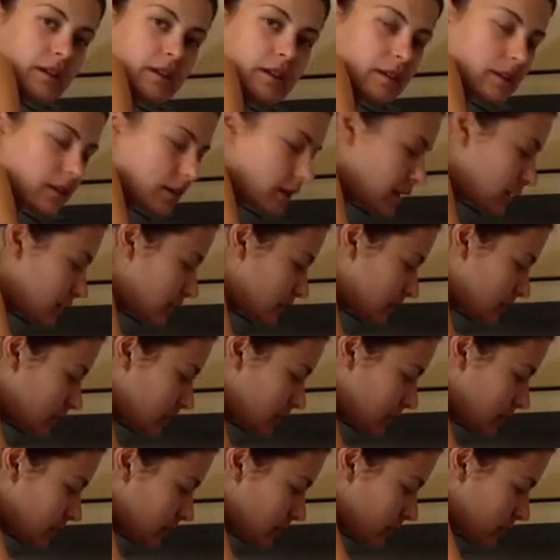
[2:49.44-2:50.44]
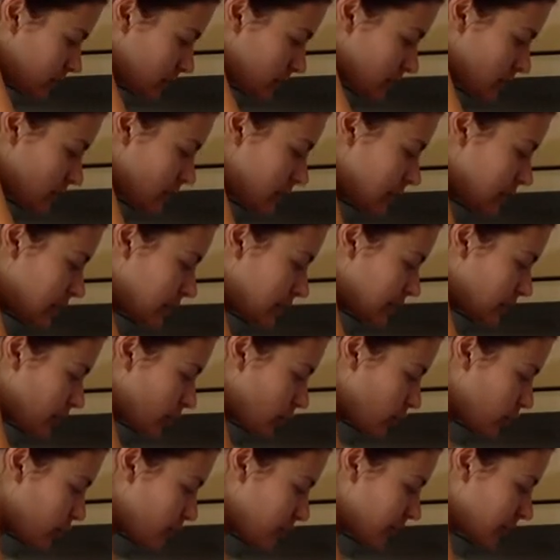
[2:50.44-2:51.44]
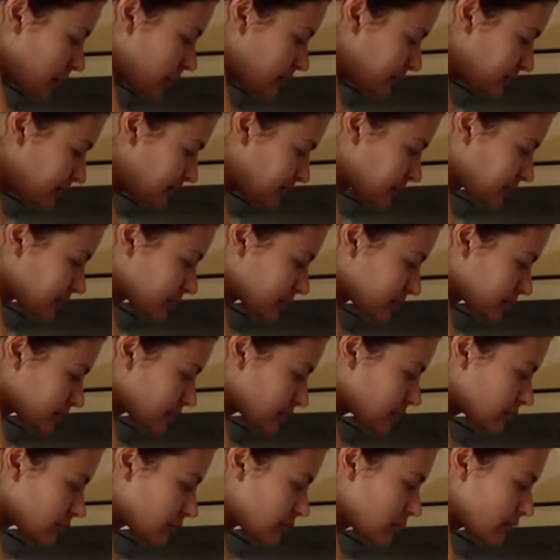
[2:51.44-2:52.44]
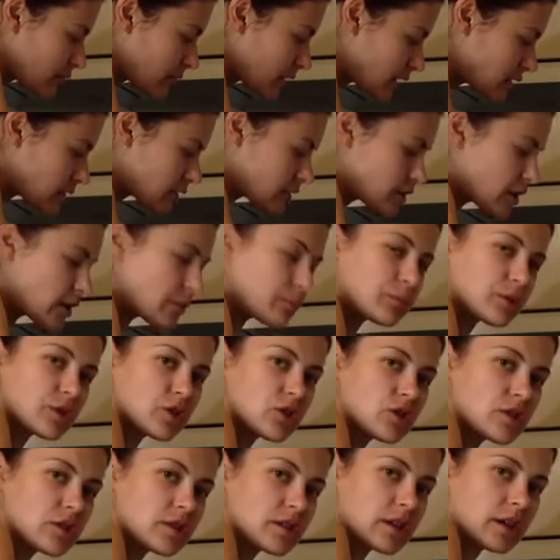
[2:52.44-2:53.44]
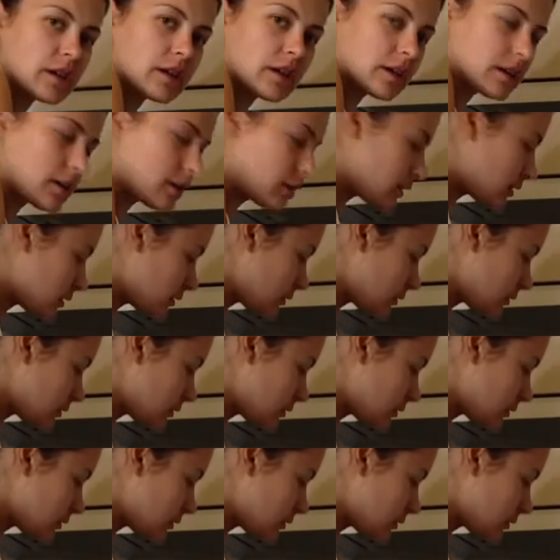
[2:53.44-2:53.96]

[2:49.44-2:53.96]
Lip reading: London is nearly over. The temperatures are